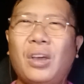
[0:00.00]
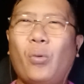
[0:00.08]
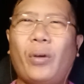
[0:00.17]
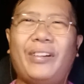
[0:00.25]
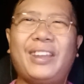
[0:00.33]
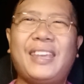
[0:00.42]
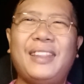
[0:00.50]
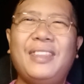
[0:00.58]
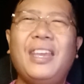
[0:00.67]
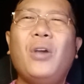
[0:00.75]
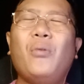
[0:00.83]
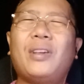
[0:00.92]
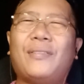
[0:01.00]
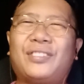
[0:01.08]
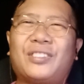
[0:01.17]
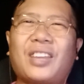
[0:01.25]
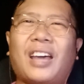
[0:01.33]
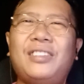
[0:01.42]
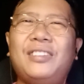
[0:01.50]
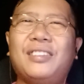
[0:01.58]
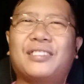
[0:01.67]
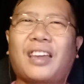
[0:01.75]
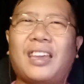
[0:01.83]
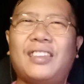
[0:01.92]
wherein we have studied the
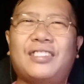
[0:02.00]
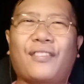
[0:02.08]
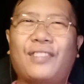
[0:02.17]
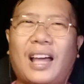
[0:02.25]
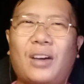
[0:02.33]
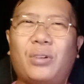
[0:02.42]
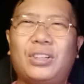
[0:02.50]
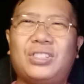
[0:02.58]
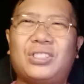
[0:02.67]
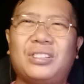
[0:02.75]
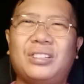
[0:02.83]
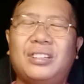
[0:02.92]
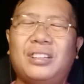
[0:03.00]
science of language.